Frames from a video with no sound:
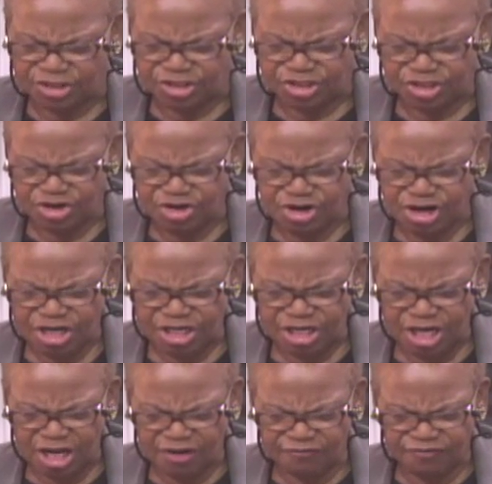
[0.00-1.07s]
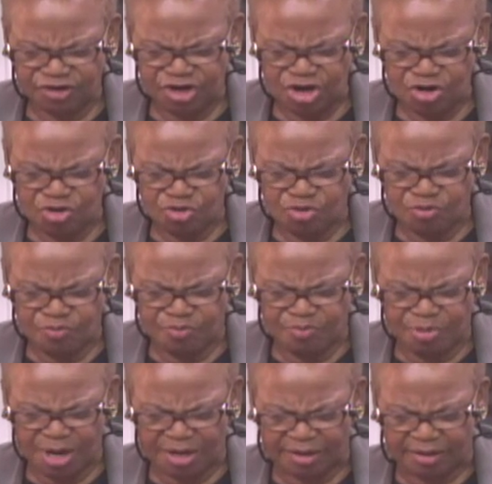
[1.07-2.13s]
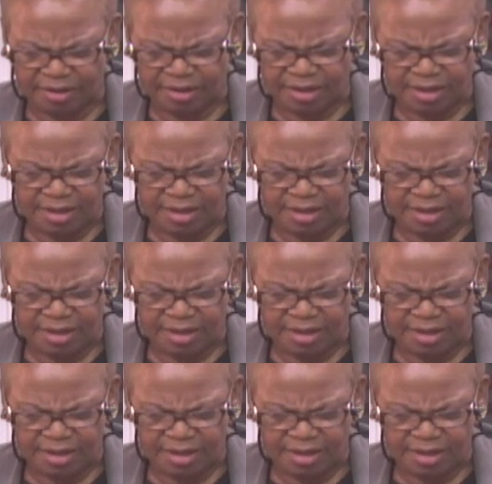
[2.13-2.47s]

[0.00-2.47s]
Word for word: sure enough, no butter.